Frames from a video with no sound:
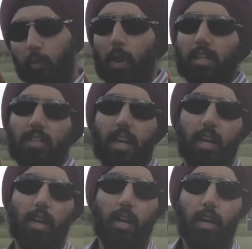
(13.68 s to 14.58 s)
Wednesday.
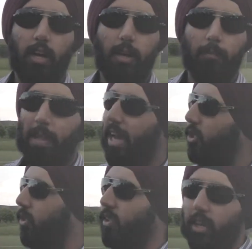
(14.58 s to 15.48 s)
thanks
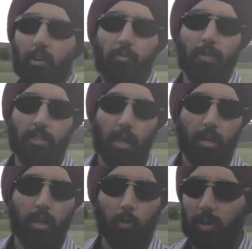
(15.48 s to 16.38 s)
to the city of
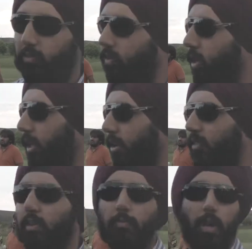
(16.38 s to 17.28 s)
Mississauga, who have
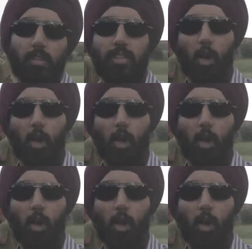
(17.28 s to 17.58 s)
given us the